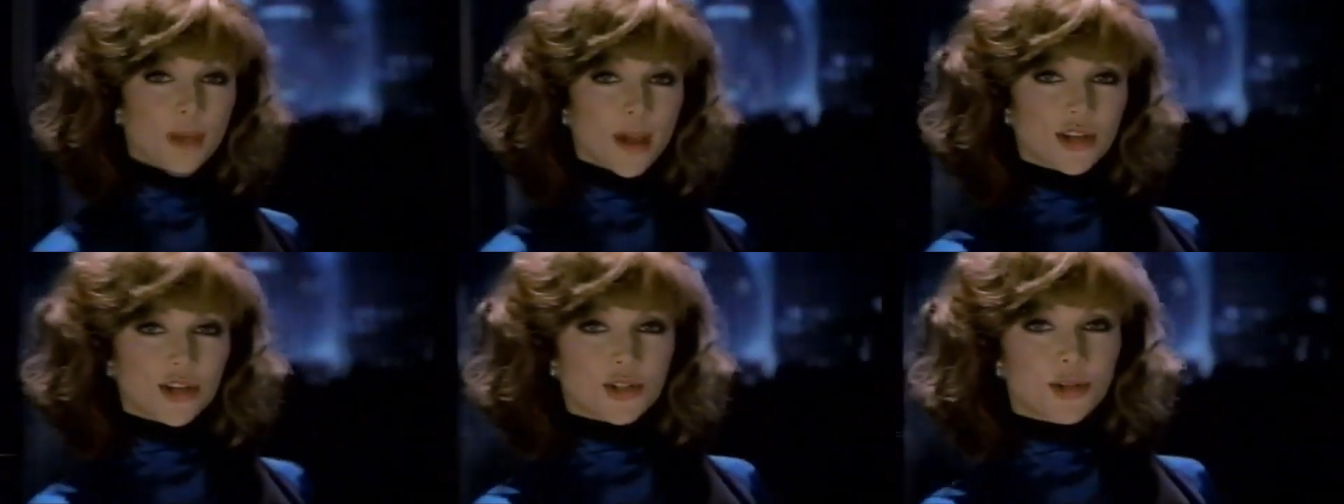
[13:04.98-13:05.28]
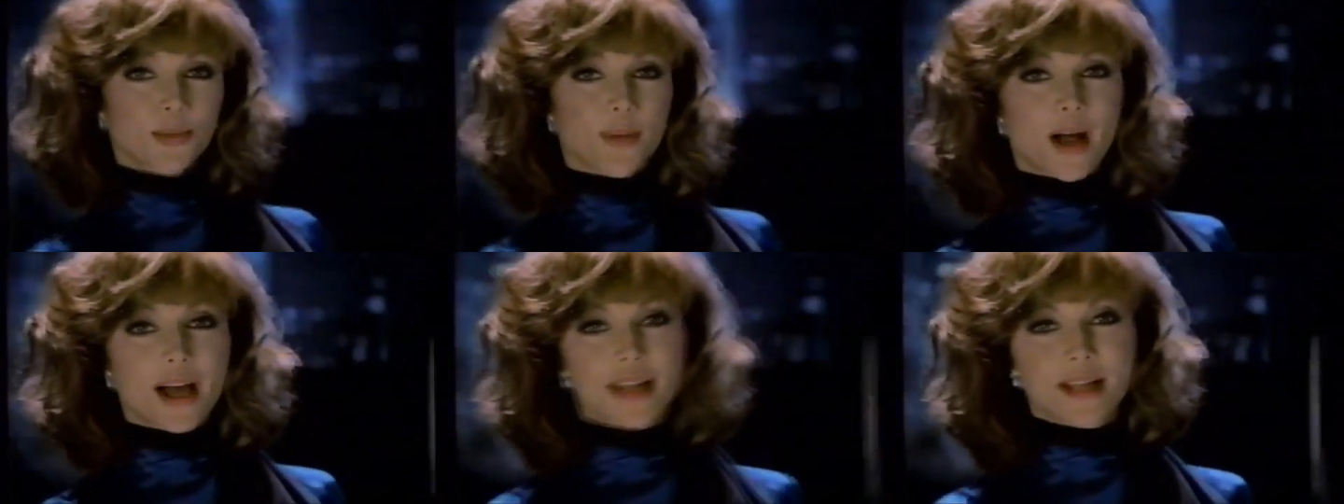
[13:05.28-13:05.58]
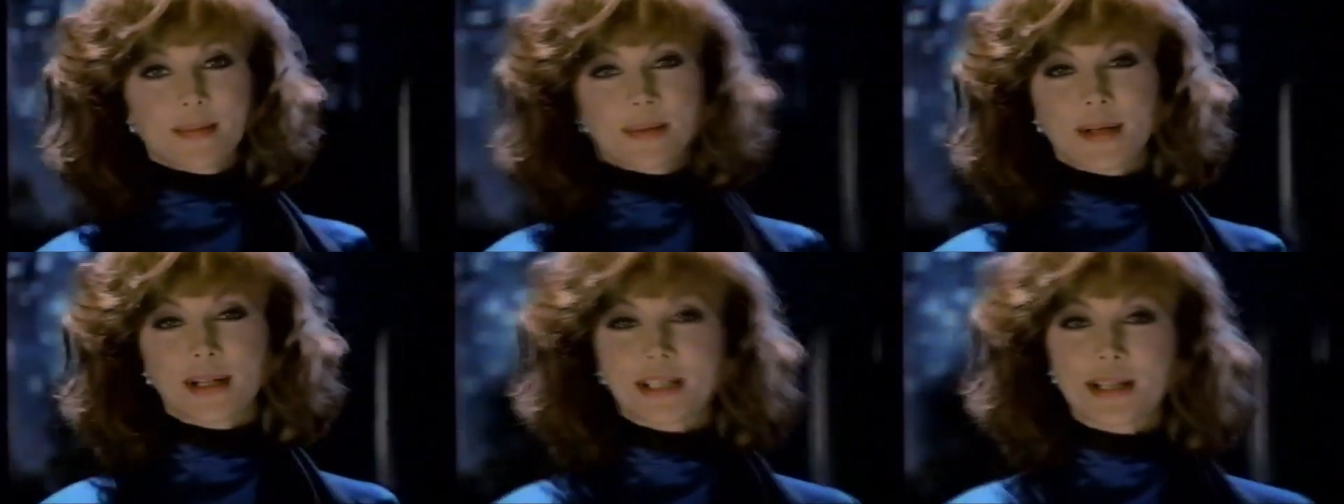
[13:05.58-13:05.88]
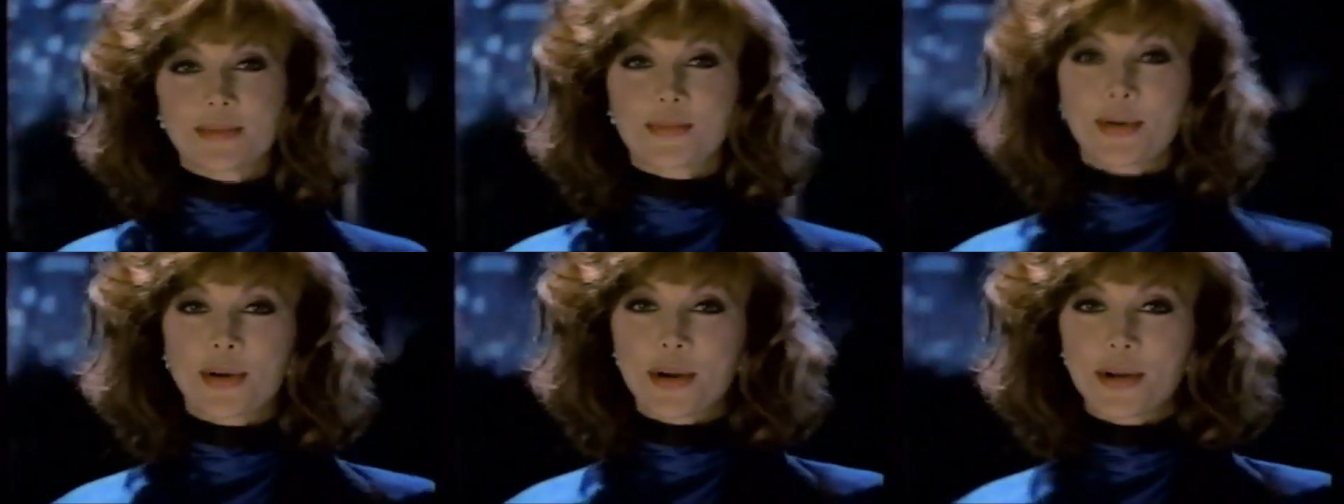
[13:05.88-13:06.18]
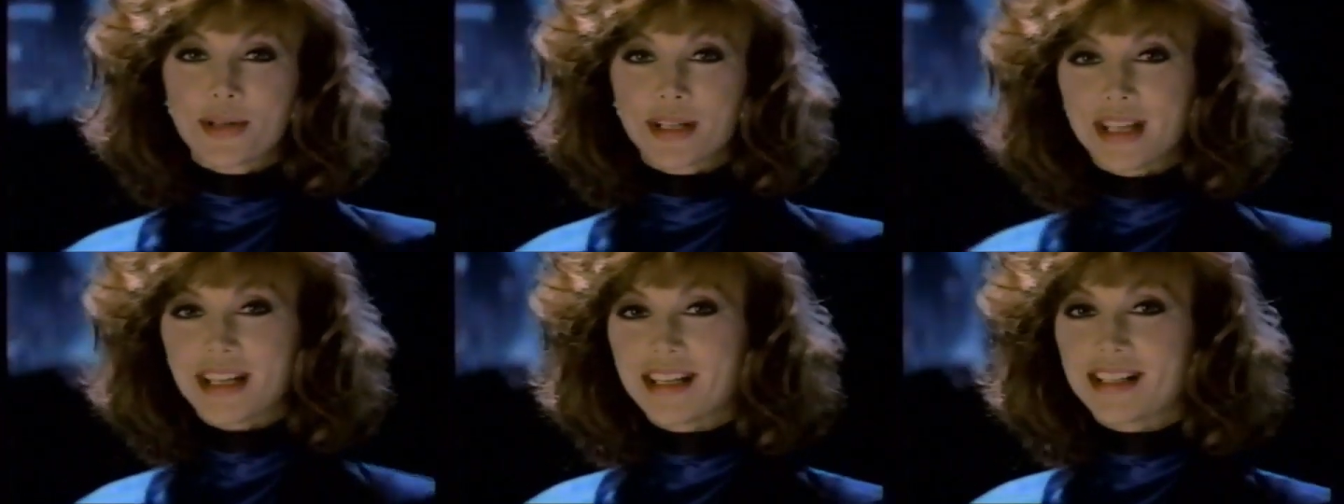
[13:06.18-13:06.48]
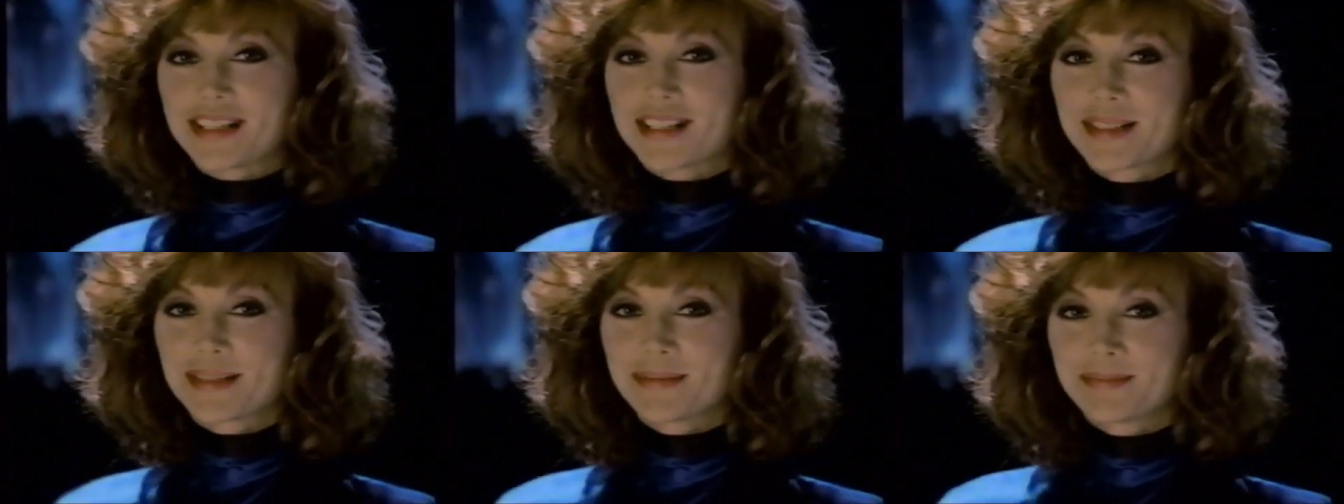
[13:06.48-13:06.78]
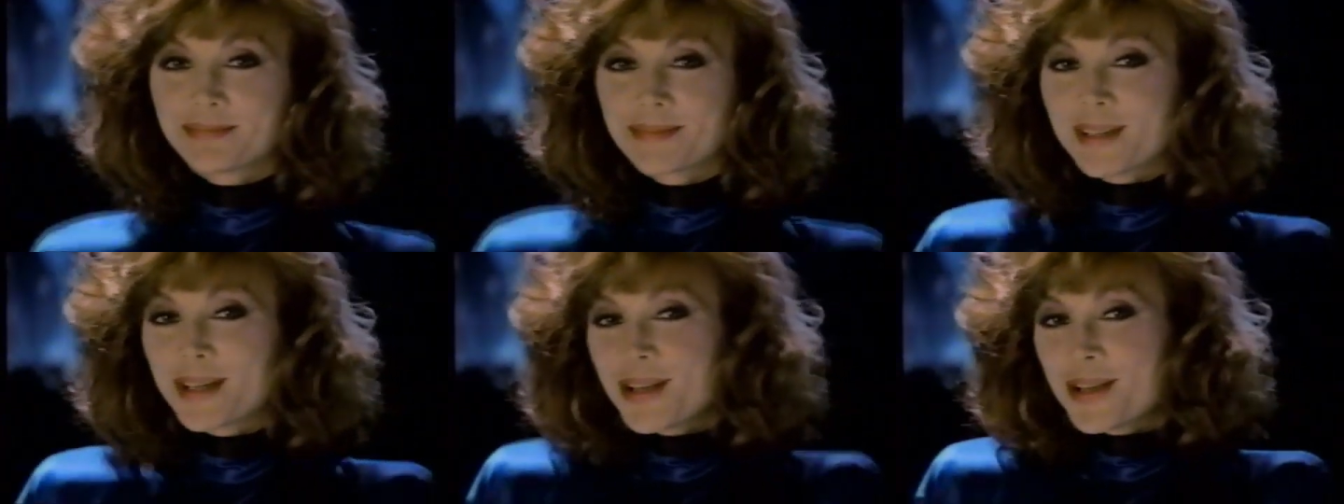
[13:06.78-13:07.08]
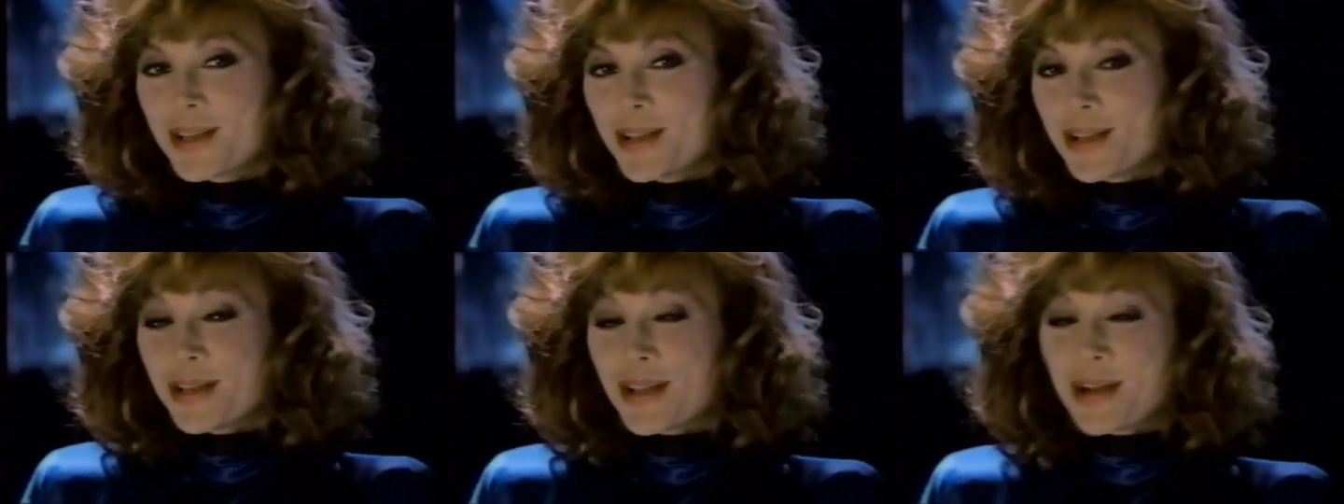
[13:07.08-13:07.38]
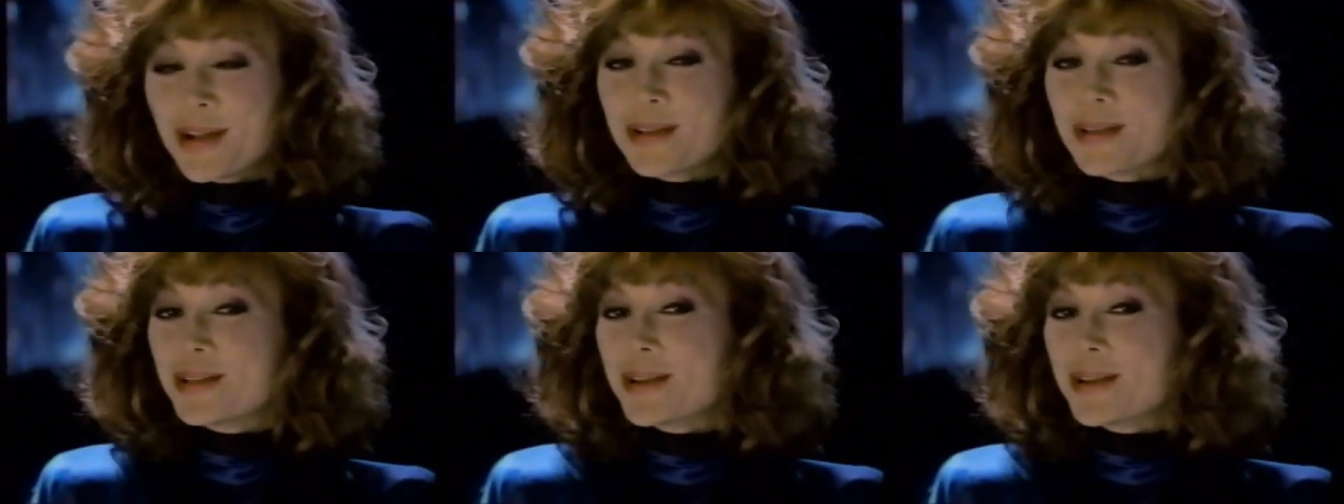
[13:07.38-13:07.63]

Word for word: special bodybuilding proteins. You know,